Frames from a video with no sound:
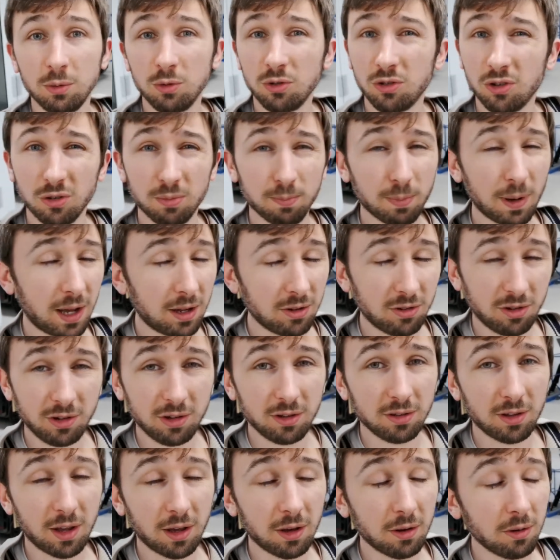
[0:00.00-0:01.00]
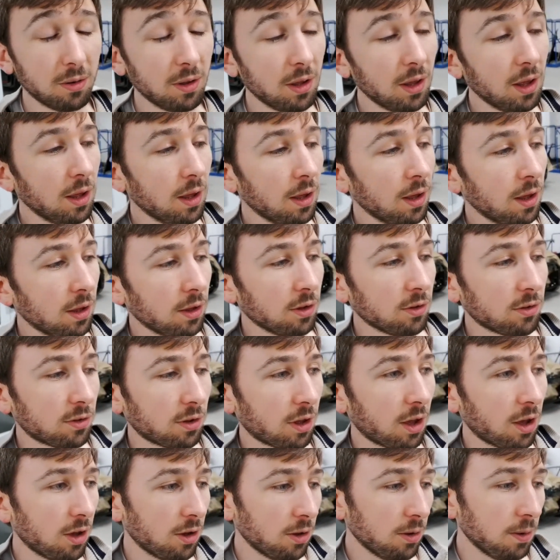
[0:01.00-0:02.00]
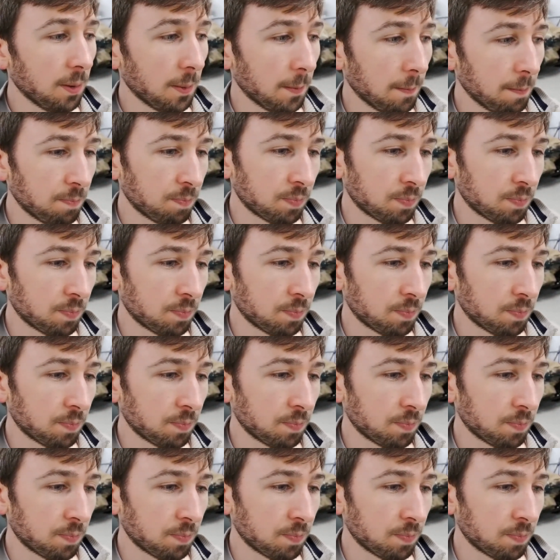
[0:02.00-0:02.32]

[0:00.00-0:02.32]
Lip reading: it was just patchy as hell. So